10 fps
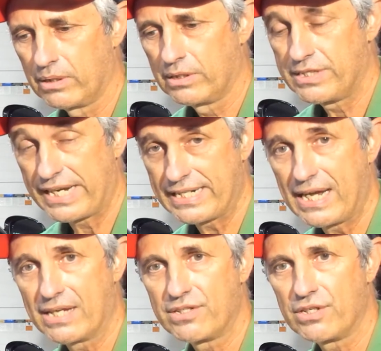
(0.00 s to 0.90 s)

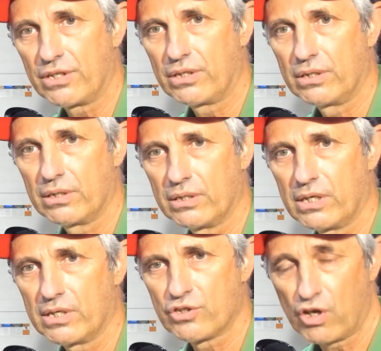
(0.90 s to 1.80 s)
diagnostic
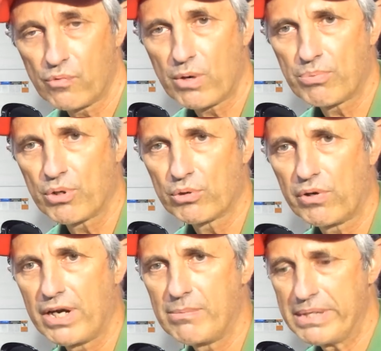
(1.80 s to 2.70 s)
uh, software
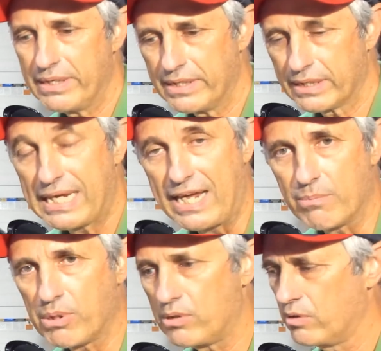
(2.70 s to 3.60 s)
program and uh,
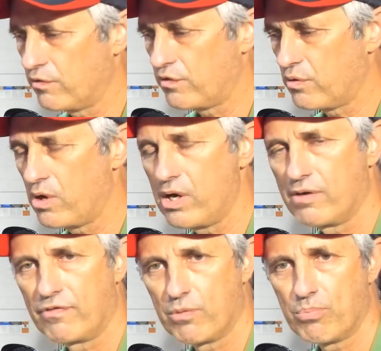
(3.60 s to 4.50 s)
cable for,
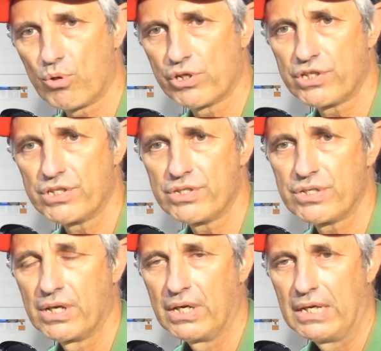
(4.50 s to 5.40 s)
for,
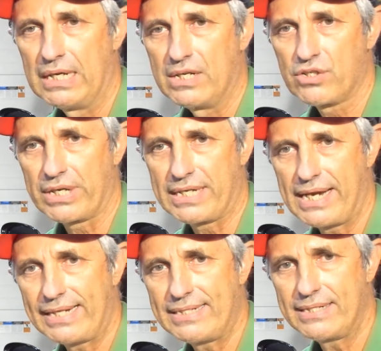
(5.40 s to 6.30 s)
Porsches. So I
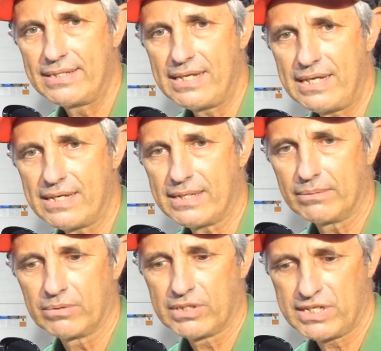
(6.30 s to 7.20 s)
connected the uh,
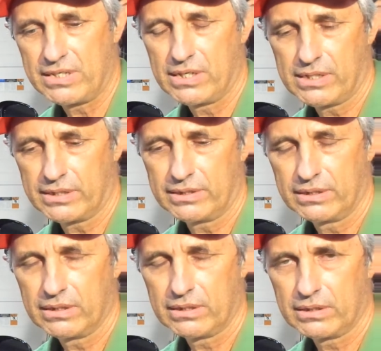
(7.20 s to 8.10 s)
the uh,
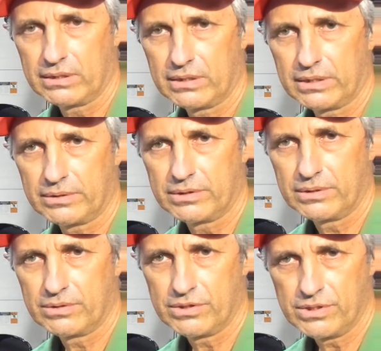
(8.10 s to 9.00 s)
uh,
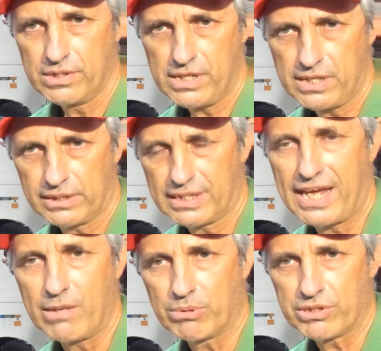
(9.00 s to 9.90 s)
the, the
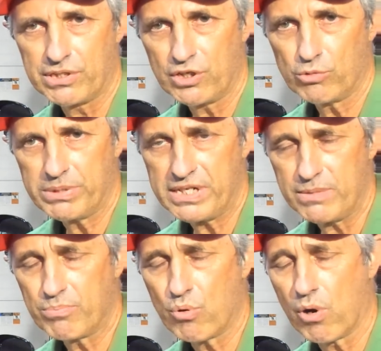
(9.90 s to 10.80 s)
cable to the
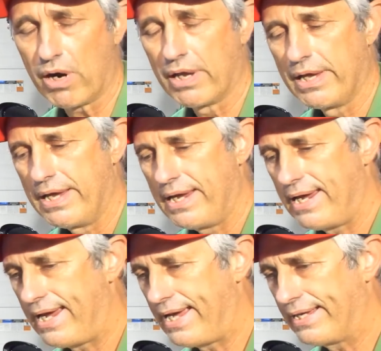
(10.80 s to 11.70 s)
OBD port,
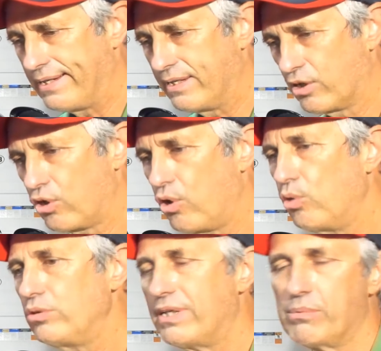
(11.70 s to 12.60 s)
and the
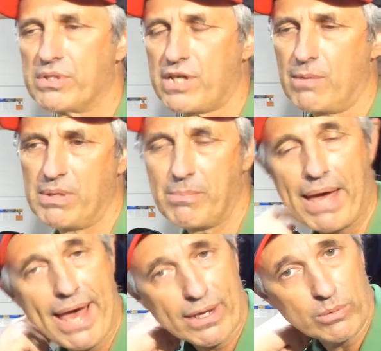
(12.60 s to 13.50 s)
code that was coming
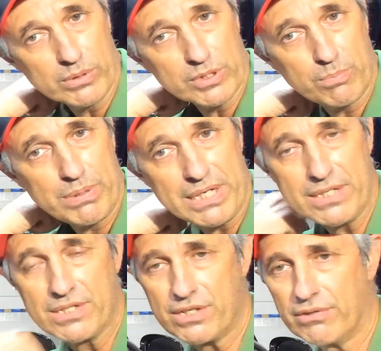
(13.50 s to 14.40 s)
back was
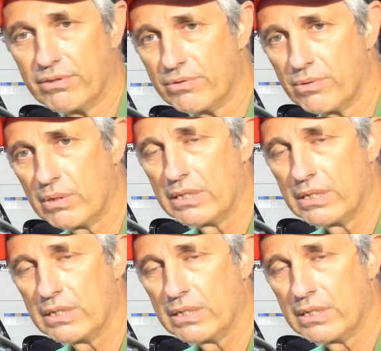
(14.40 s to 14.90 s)
P0010,